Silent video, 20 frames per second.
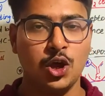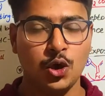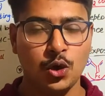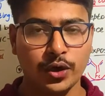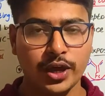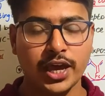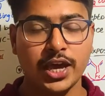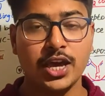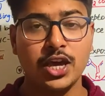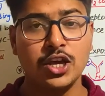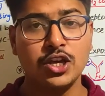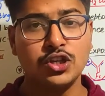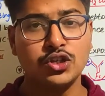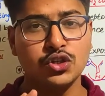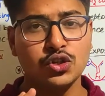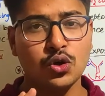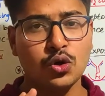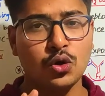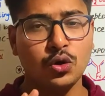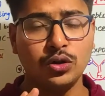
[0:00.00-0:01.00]
Okay,
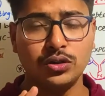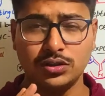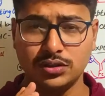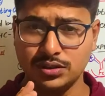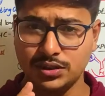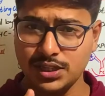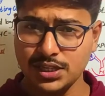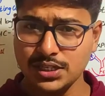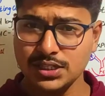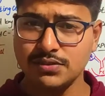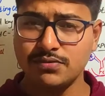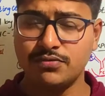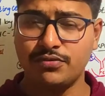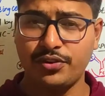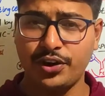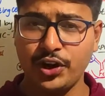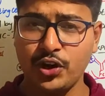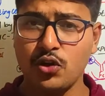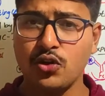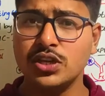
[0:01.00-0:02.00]
so this
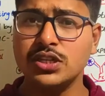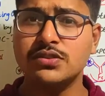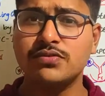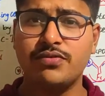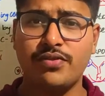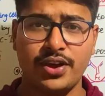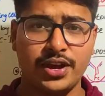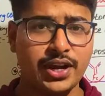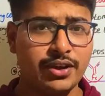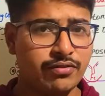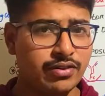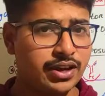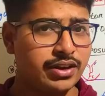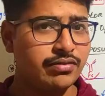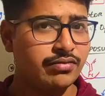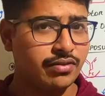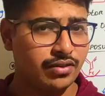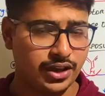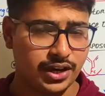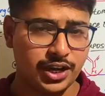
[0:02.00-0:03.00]
video is
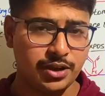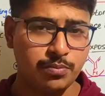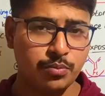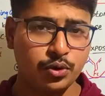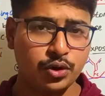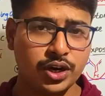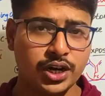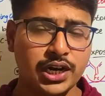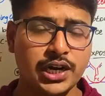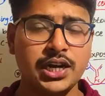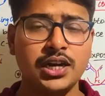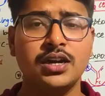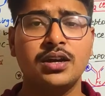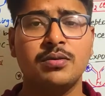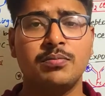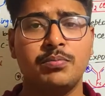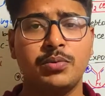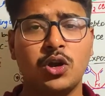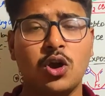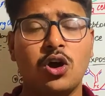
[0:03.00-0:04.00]
very
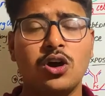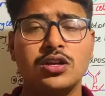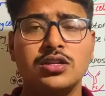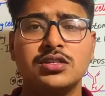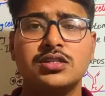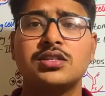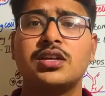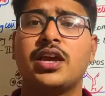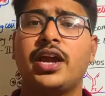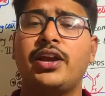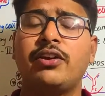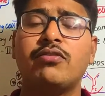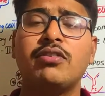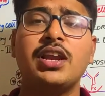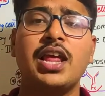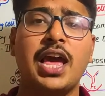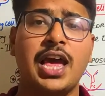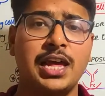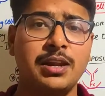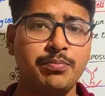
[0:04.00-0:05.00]
important because it
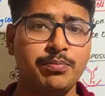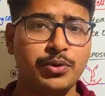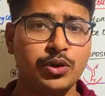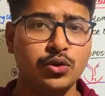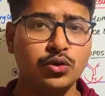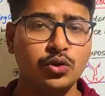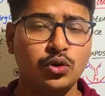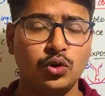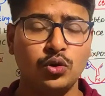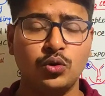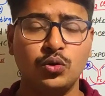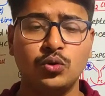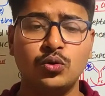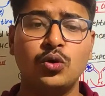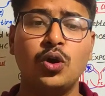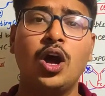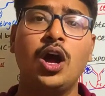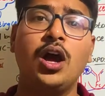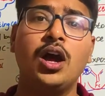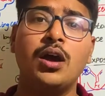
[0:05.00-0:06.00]
will help you
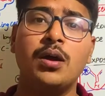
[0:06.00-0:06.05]
to